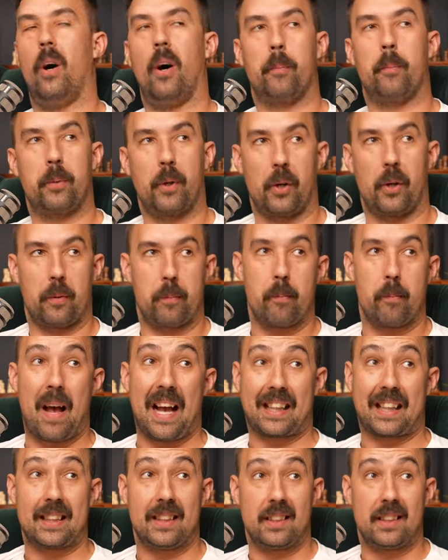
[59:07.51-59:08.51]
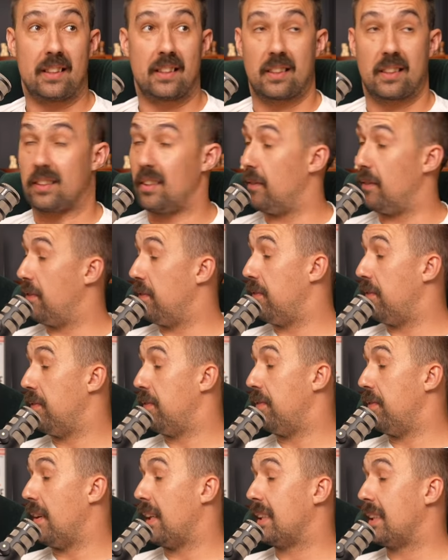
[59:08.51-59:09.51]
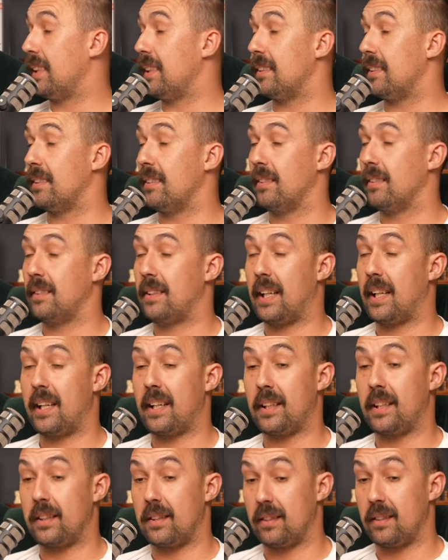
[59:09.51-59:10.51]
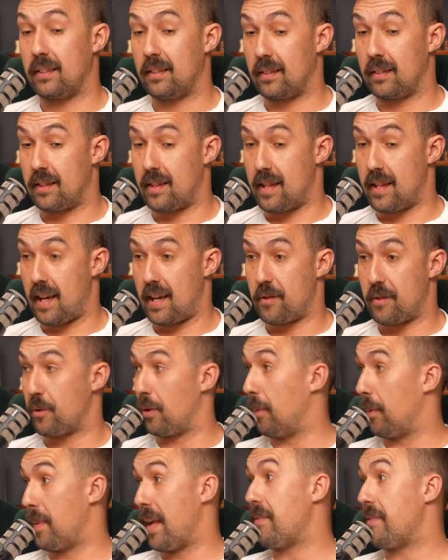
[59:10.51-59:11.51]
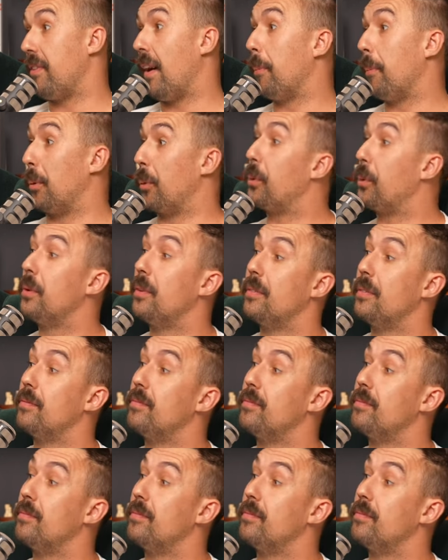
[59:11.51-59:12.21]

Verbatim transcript: oh, bro, uh, Macca's, mm. fucking, they, they dropped, they fumbled.